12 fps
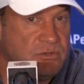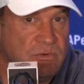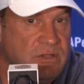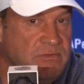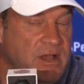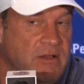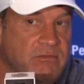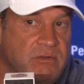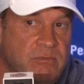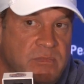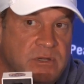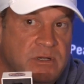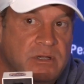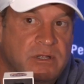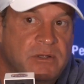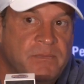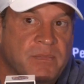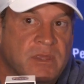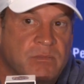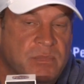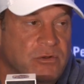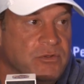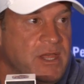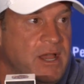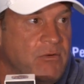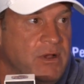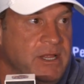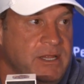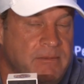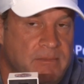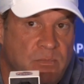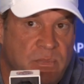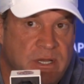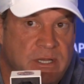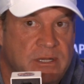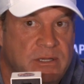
25 of them, and build that way, but